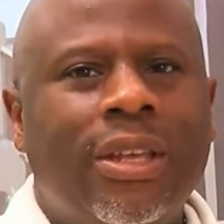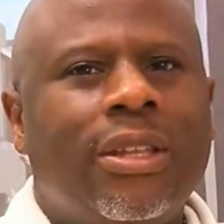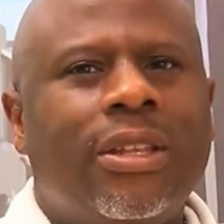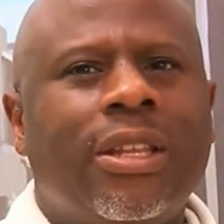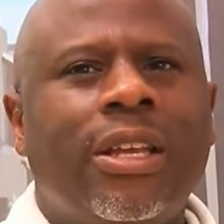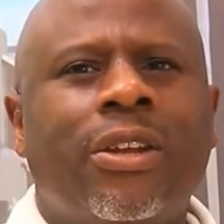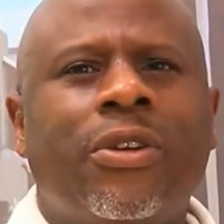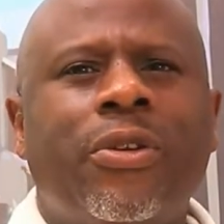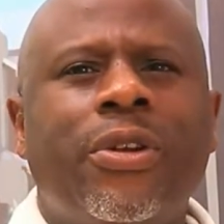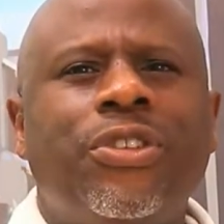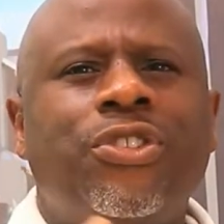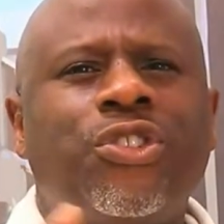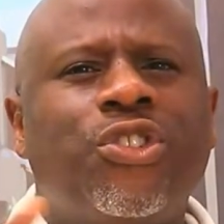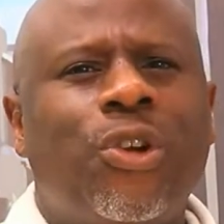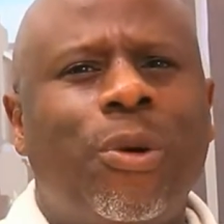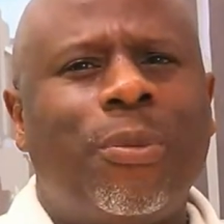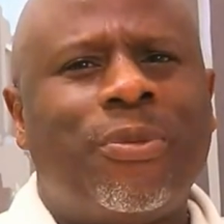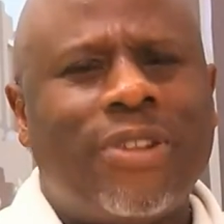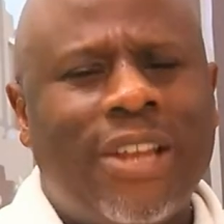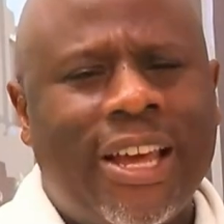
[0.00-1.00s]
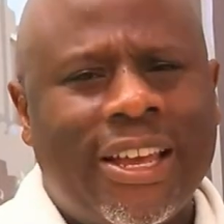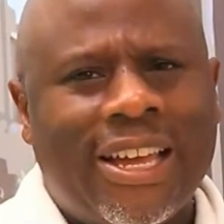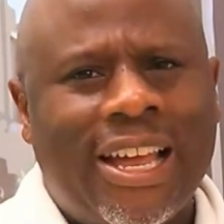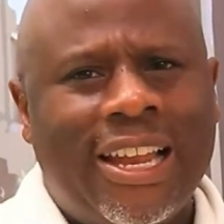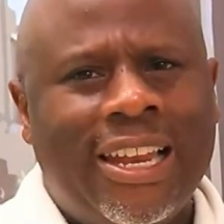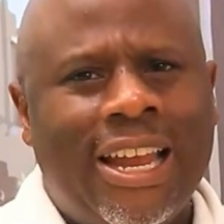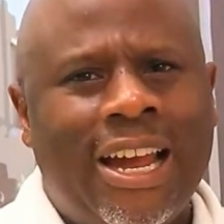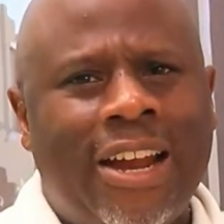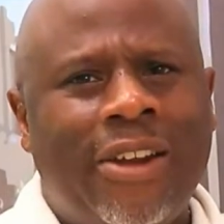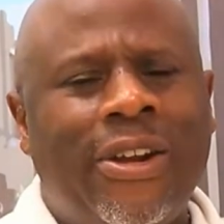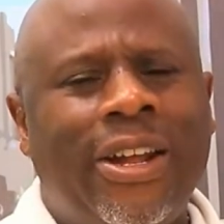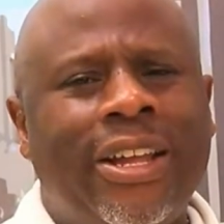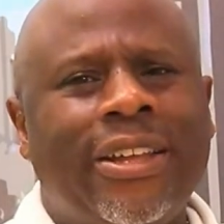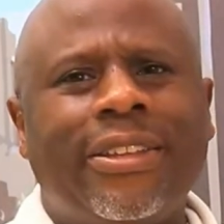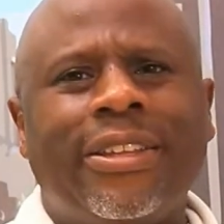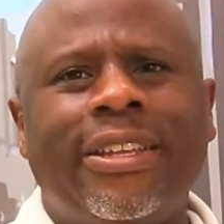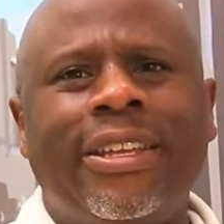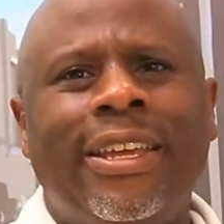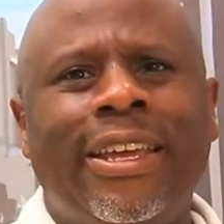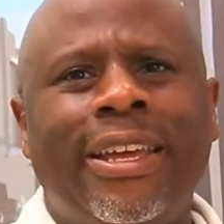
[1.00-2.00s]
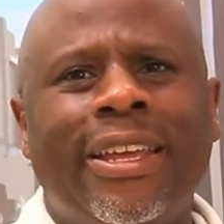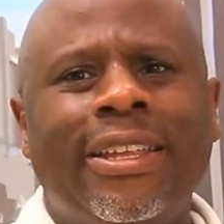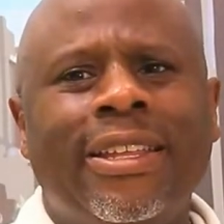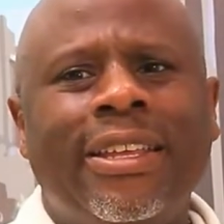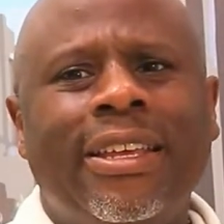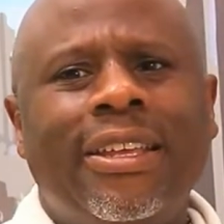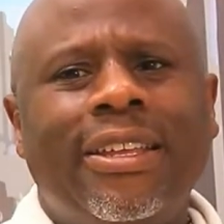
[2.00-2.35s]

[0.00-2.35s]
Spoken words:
There are great shops like Alara here